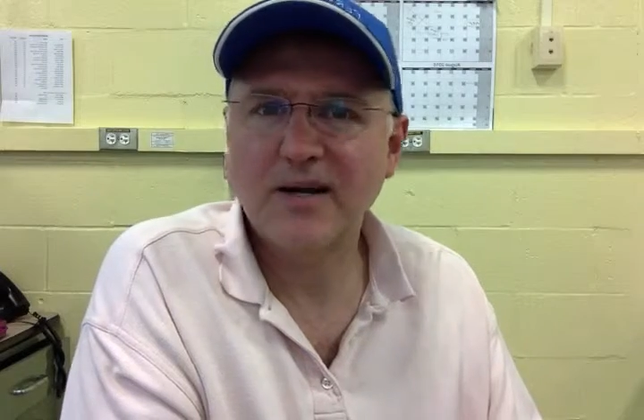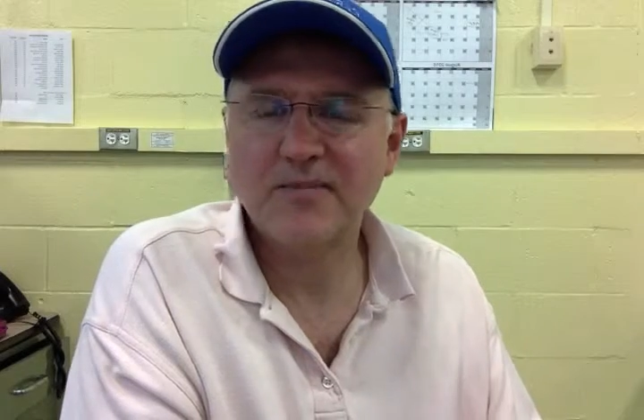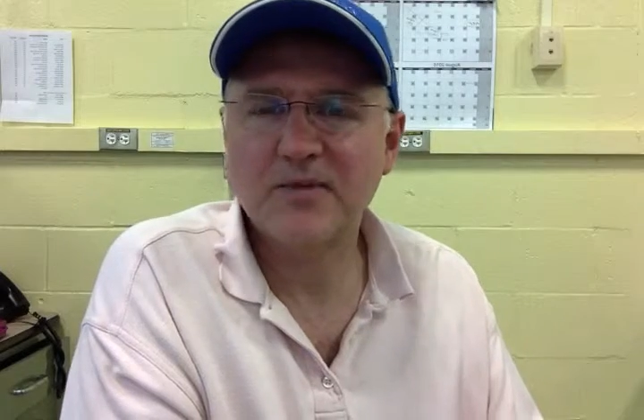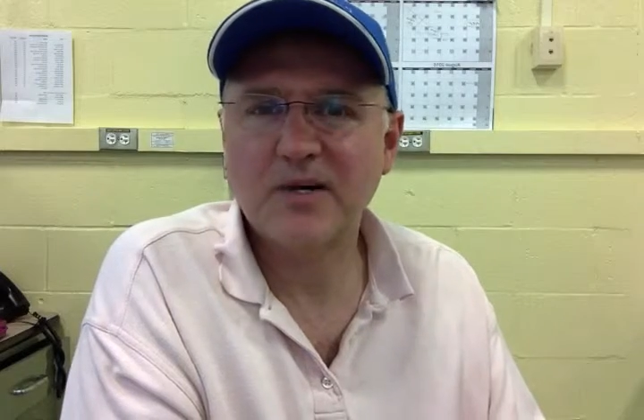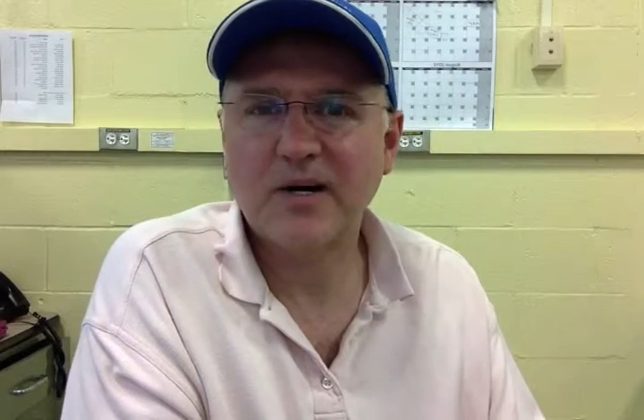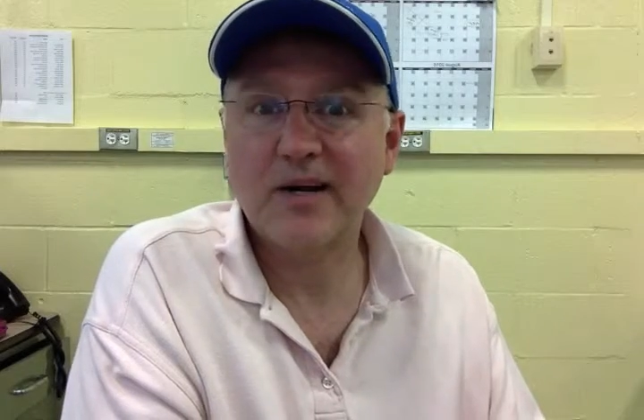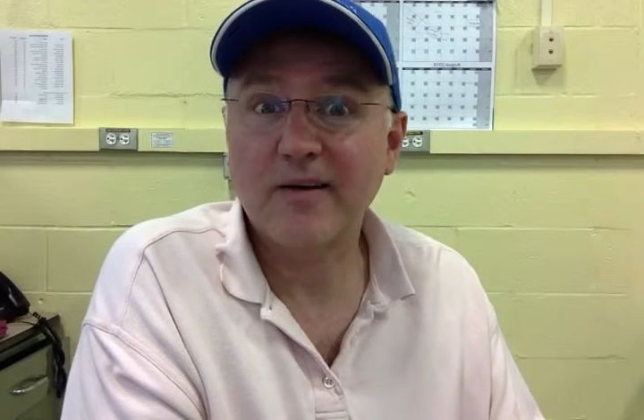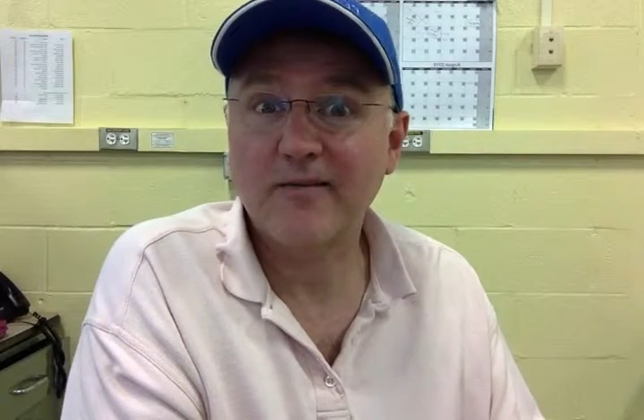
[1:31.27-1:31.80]
I'm
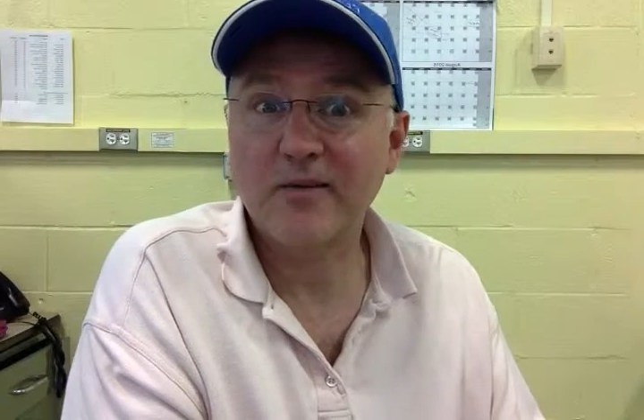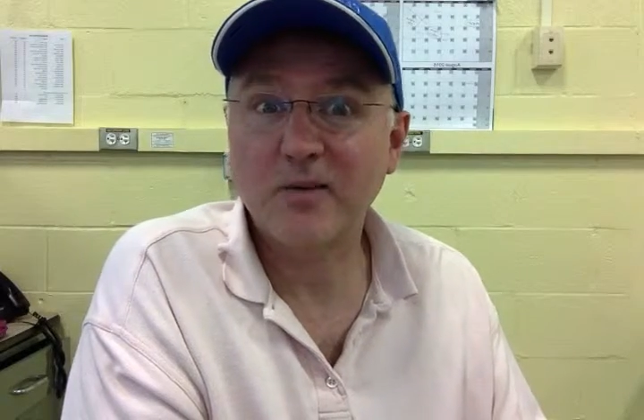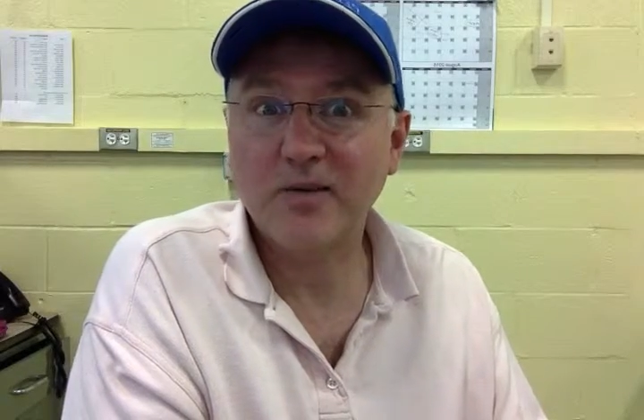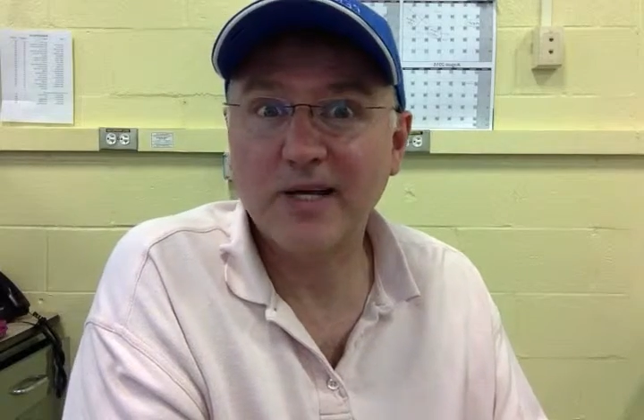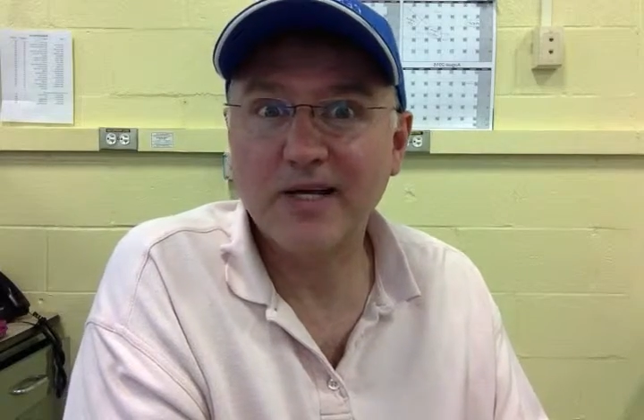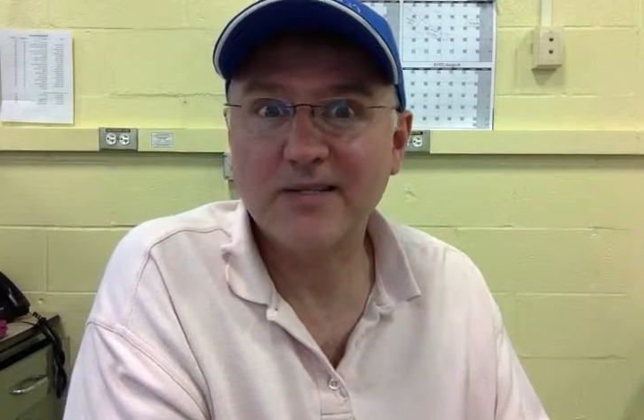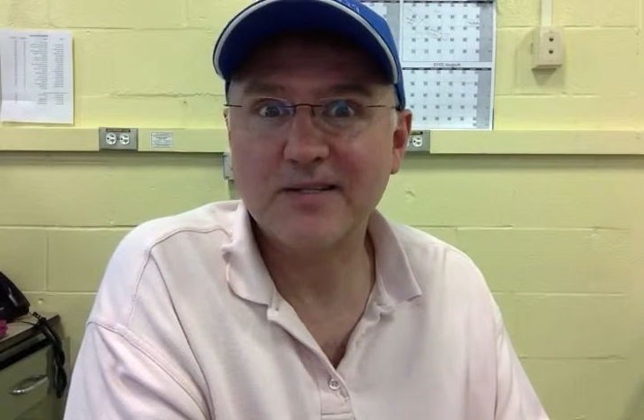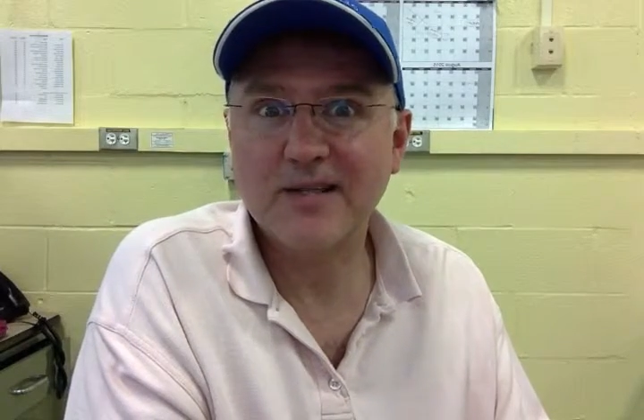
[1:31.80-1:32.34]
sorry, a few
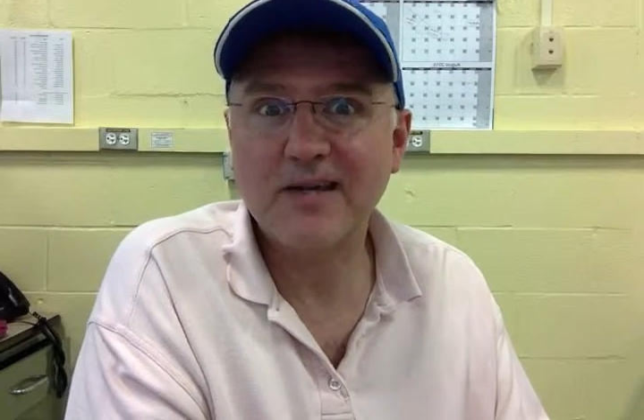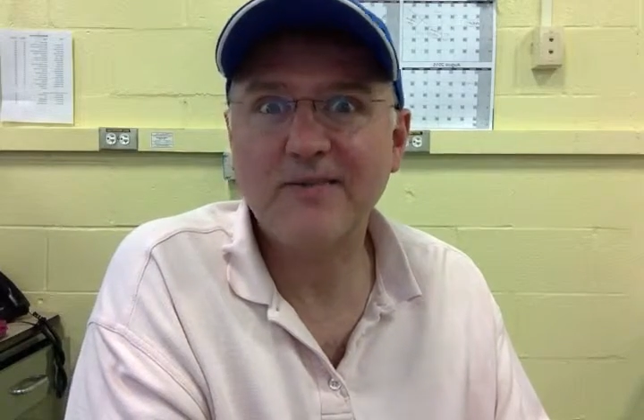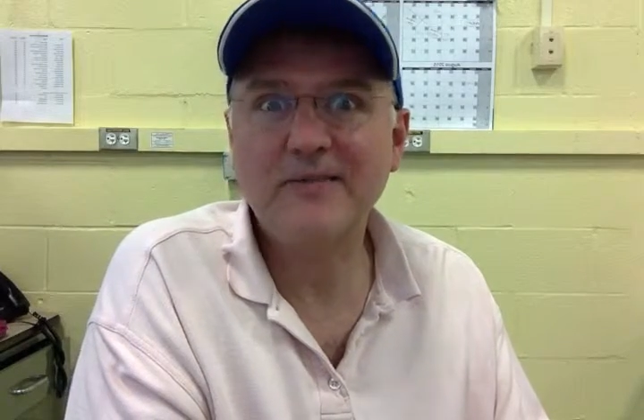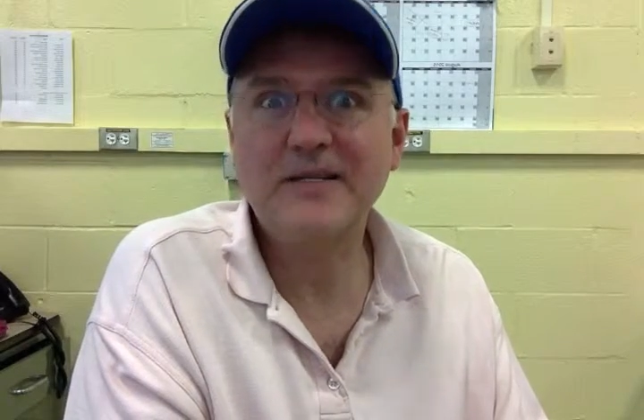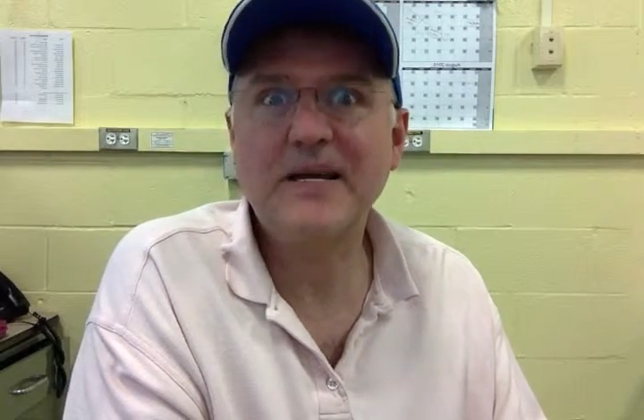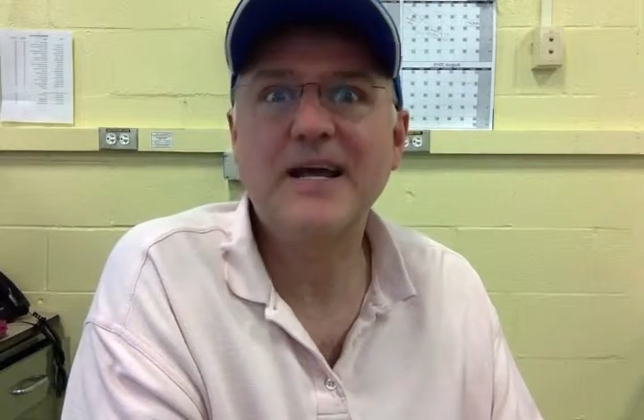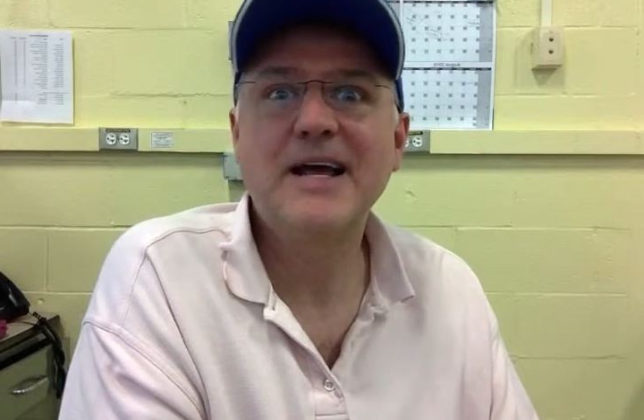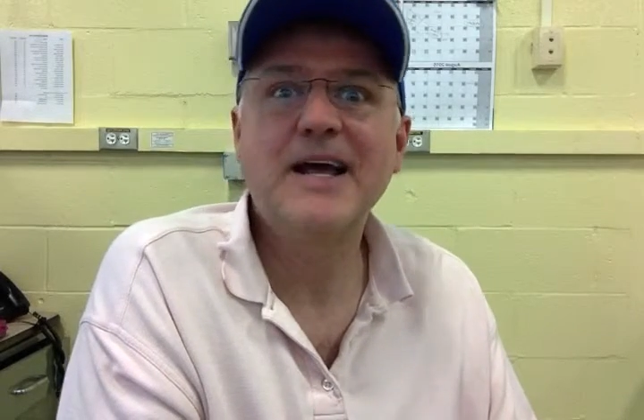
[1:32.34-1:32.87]
days
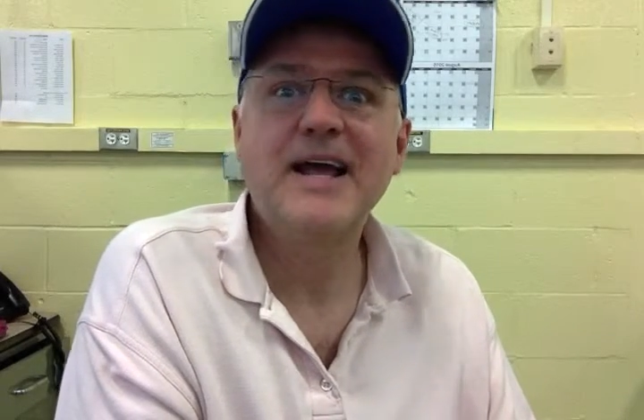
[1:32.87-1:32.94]
left.